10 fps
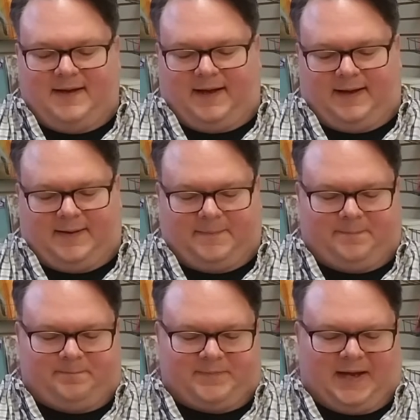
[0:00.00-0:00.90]
Um,
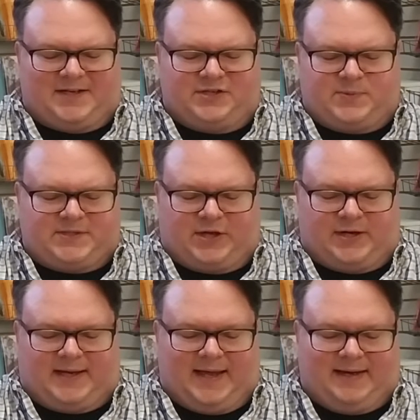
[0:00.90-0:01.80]
I just was going
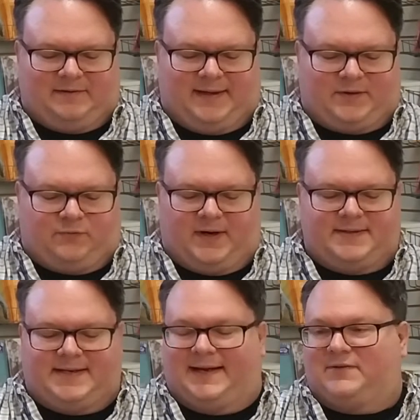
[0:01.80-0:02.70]
to kind of like
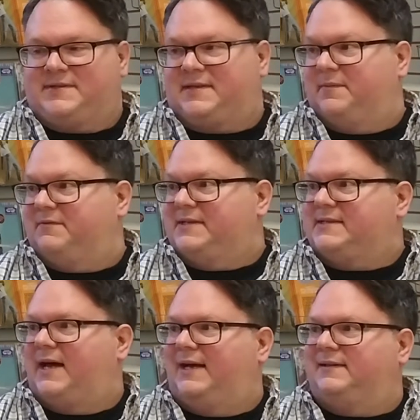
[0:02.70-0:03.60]
run down some of these
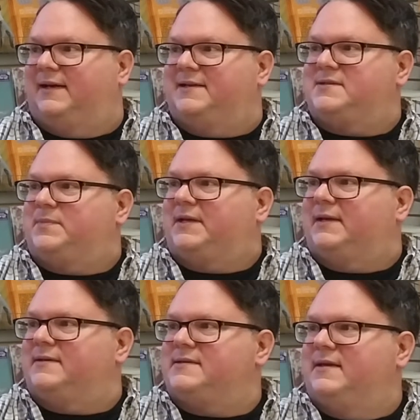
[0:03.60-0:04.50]
highlights
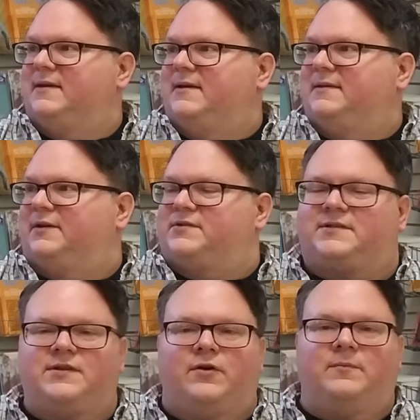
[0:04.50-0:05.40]
because there's
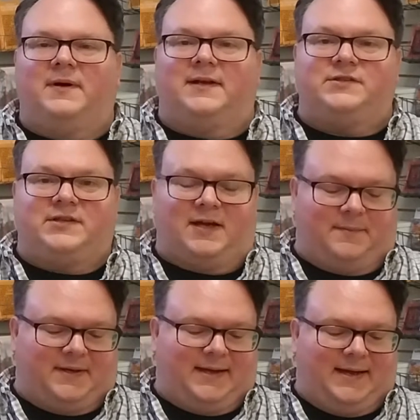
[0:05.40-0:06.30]
so much
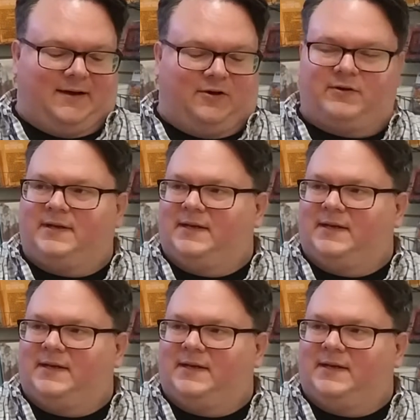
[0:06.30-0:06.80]
coming out.